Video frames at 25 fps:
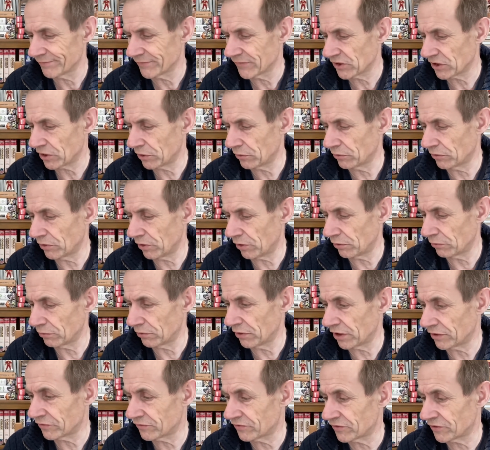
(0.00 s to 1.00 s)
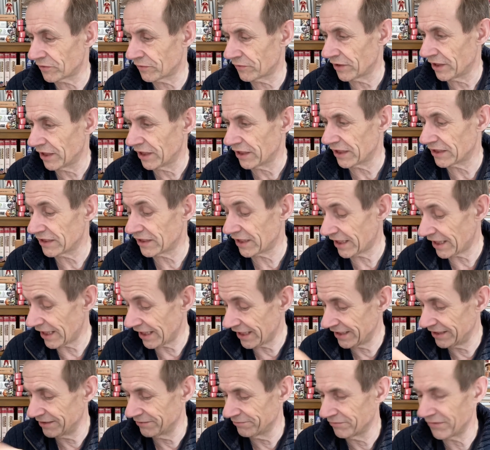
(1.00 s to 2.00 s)
So we've got all lots of things.
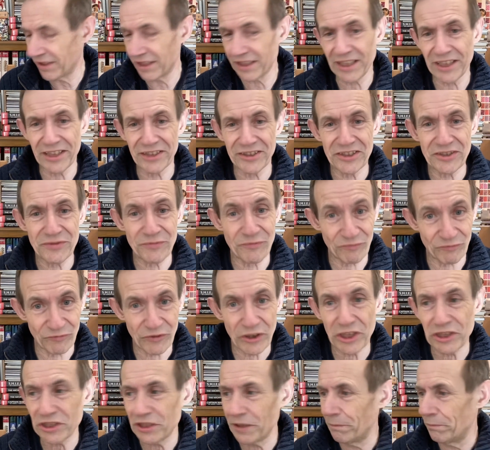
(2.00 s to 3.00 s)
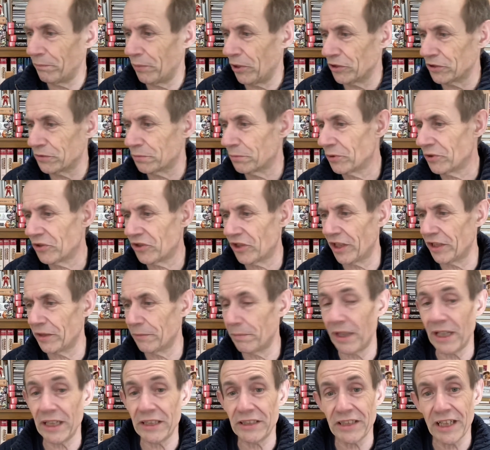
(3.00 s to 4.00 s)
Again, it's virtually impossible to turn a
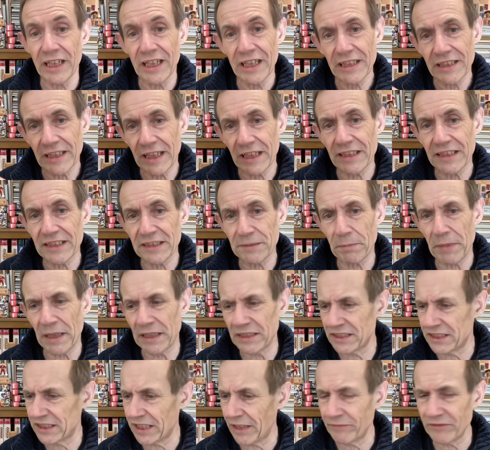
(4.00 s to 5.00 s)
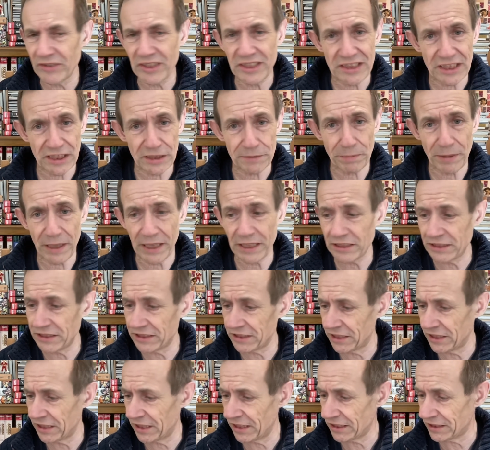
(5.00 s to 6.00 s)
page. Now there's about 76
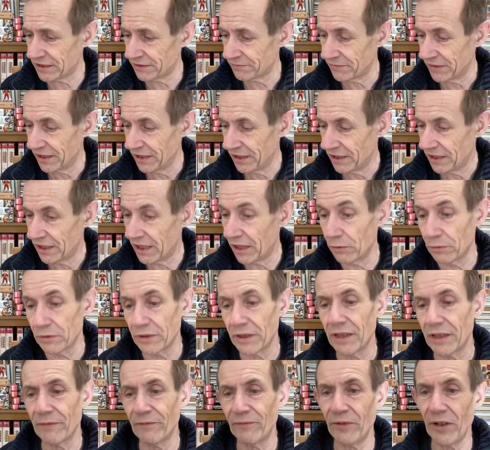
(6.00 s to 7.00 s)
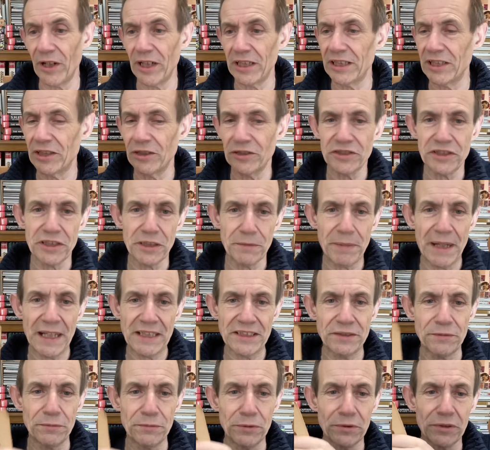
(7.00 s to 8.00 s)
pages in this. Oh, finally got to the
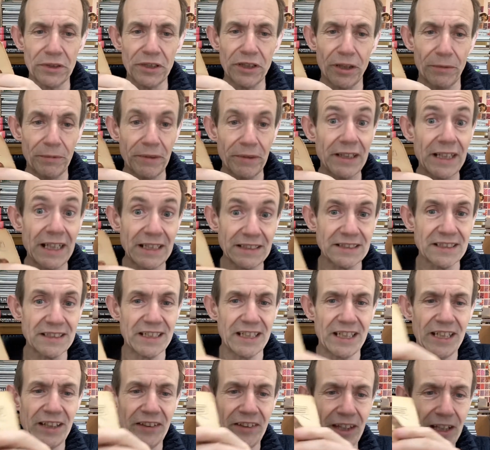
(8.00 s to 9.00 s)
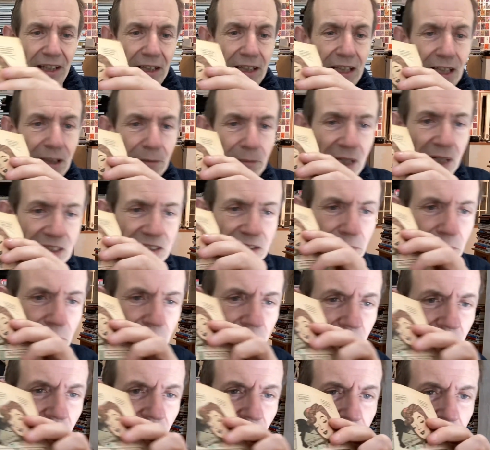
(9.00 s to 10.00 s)
Patsy Walker comic. That's the key thing. Patsy
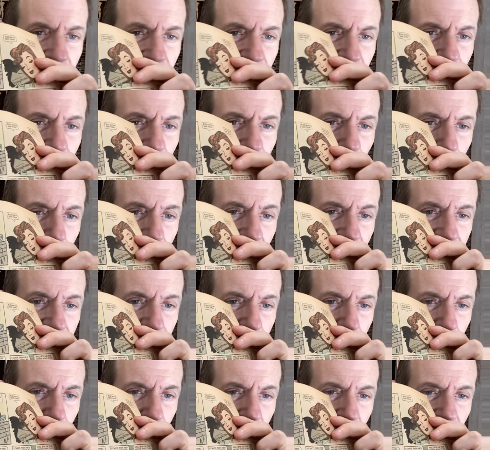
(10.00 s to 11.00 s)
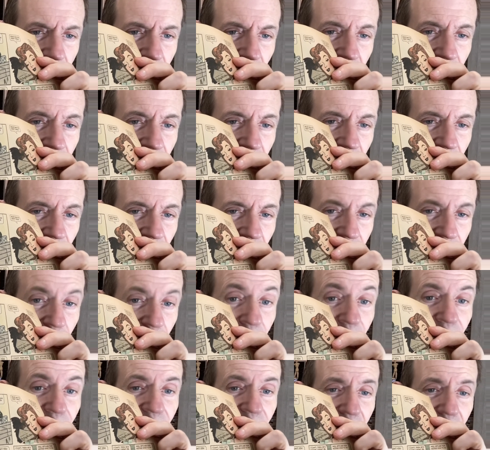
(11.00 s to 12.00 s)
Walker comic. So you've got Patsy Walker there in a
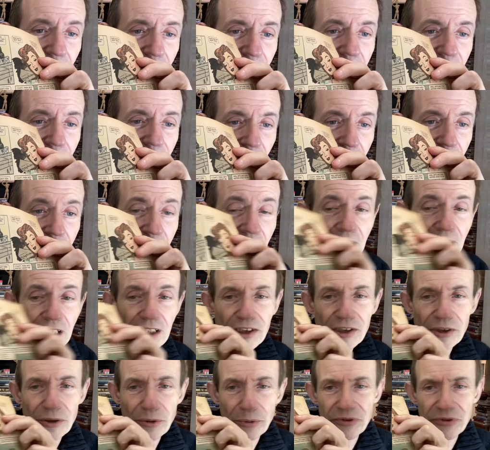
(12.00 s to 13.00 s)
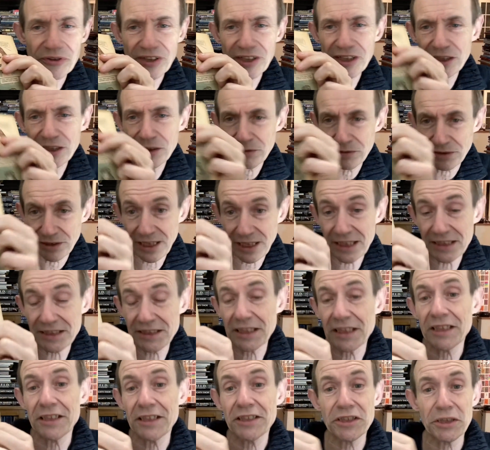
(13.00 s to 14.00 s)
very, very... Of course,
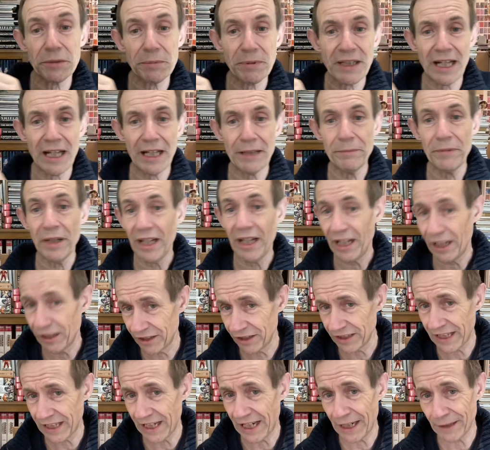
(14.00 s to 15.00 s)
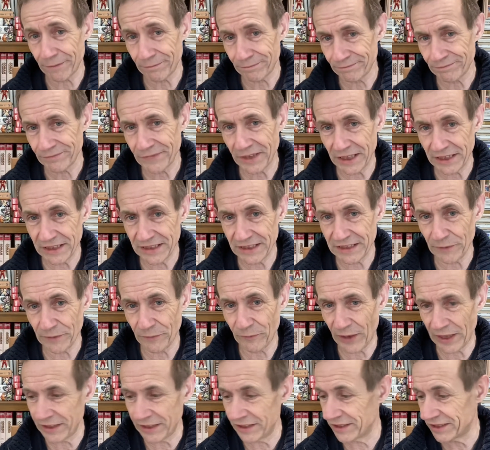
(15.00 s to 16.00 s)
later she became Hellcat in the
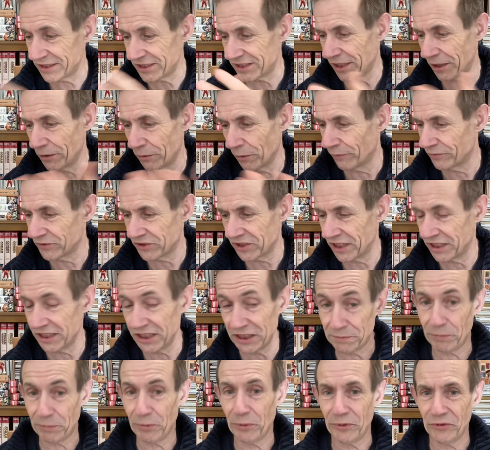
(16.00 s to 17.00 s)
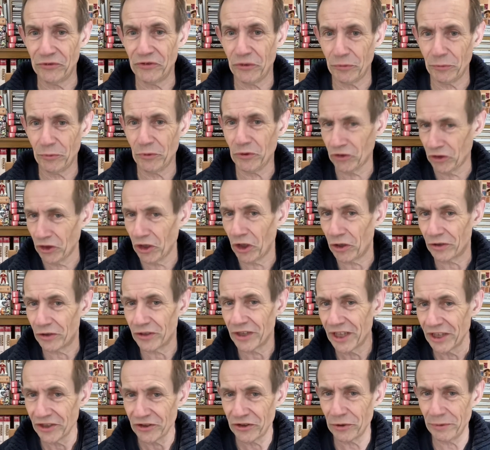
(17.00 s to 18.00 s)
Defenders, so obviously at this point she was not
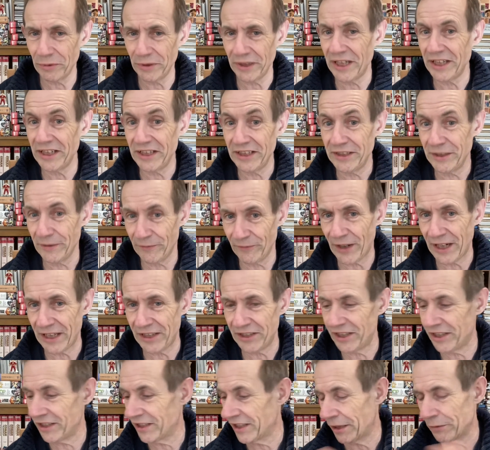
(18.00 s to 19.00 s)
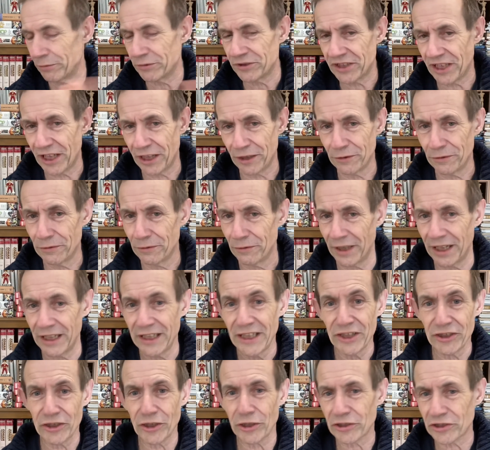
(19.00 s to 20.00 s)
doing any defending. There was no uh,
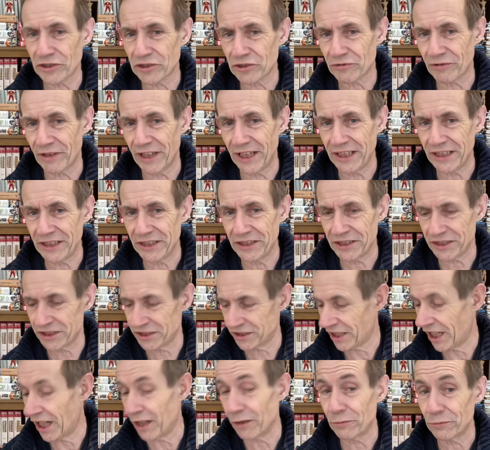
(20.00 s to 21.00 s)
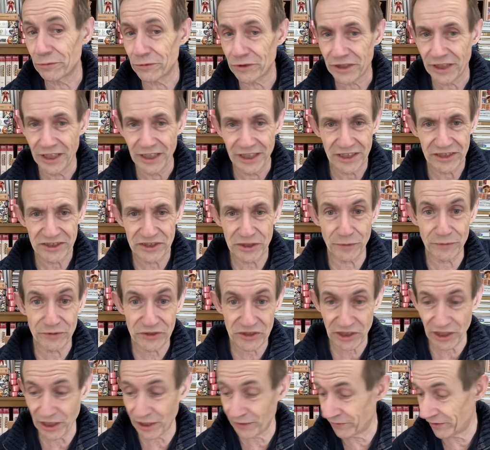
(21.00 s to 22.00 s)
Doctor Strange, Hulk, Silver
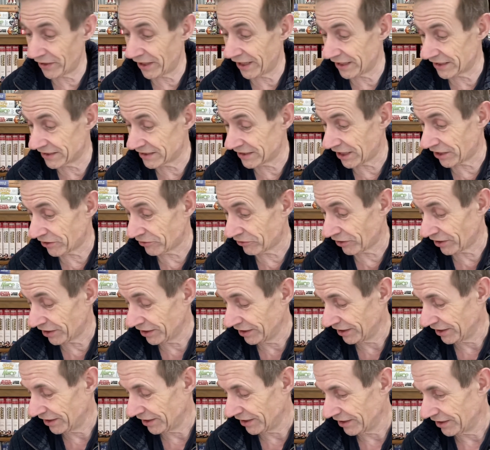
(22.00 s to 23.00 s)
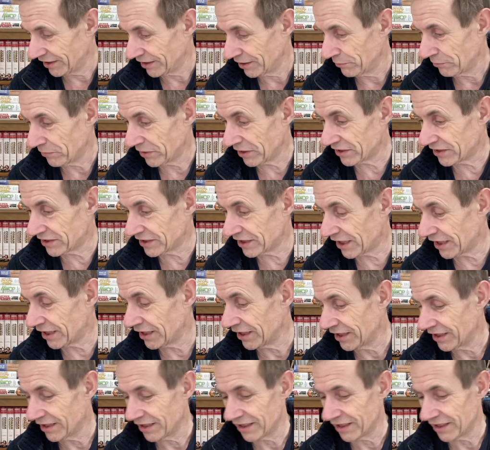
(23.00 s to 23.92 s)
Surfer, etc. But uh,